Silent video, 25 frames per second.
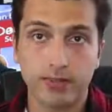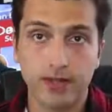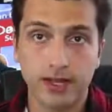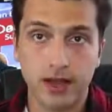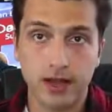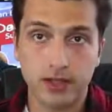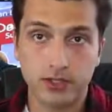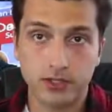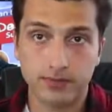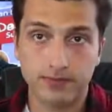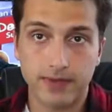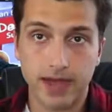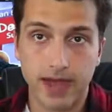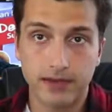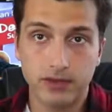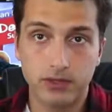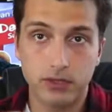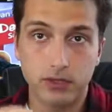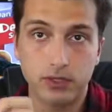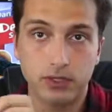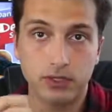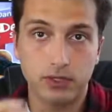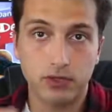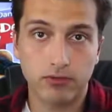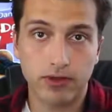Because of that,
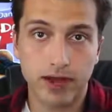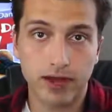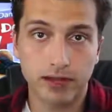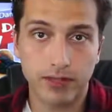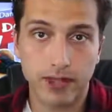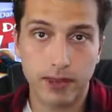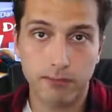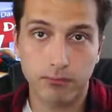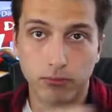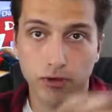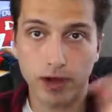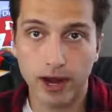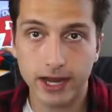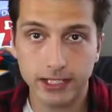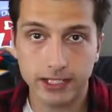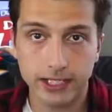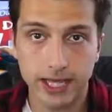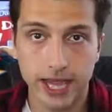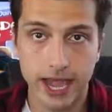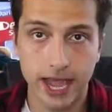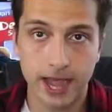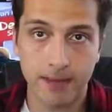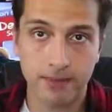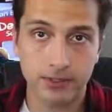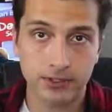you can direct them right
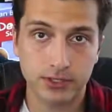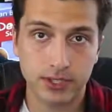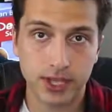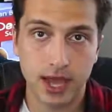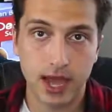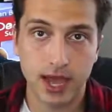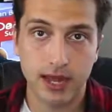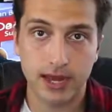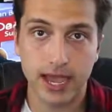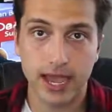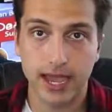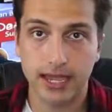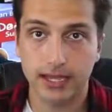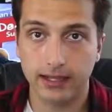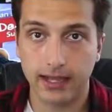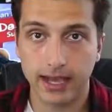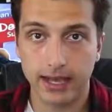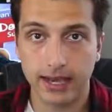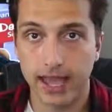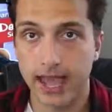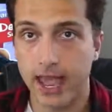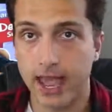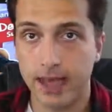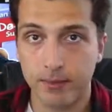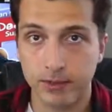to Amazon and
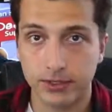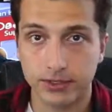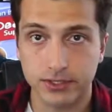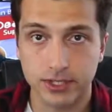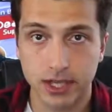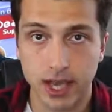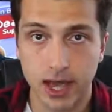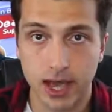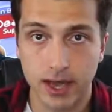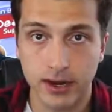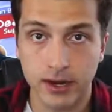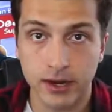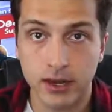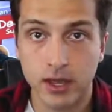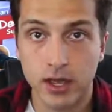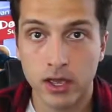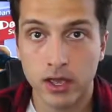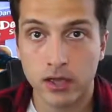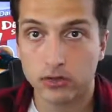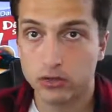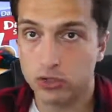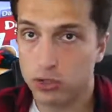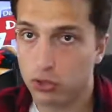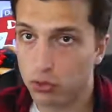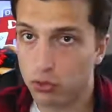let Amazon
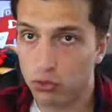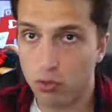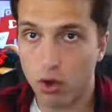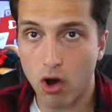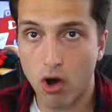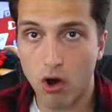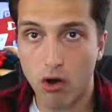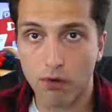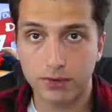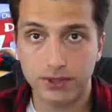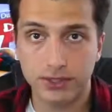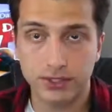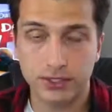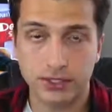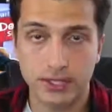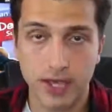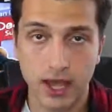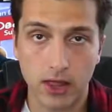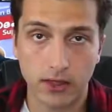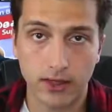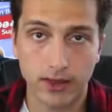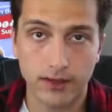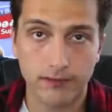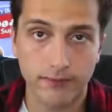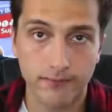do all the
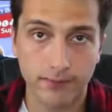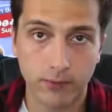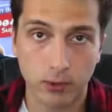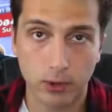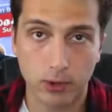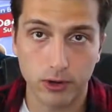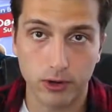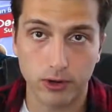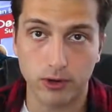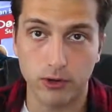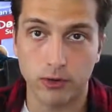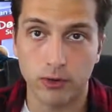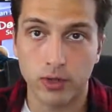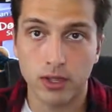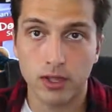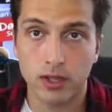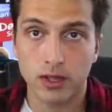selling for you.